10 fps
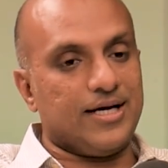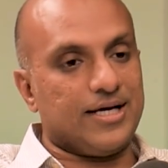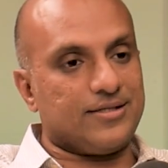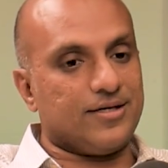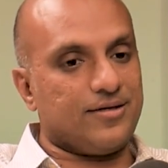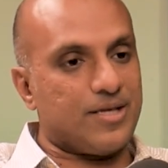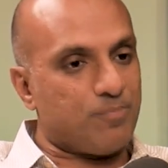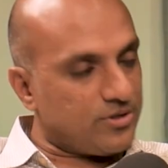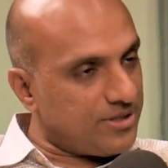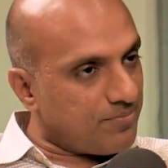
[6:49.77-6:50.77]
the
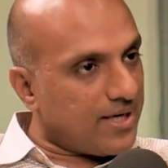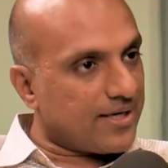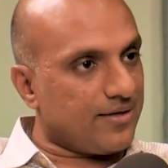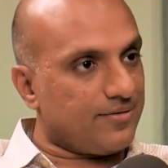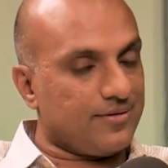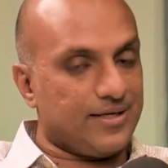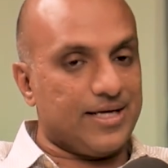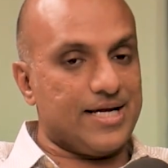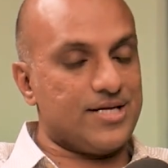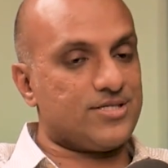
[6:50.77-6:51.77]
deposit market
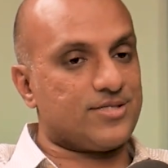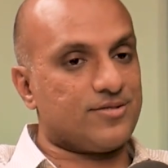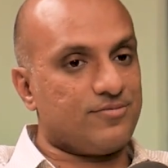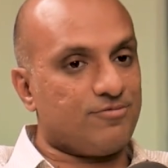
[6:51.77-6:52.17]
is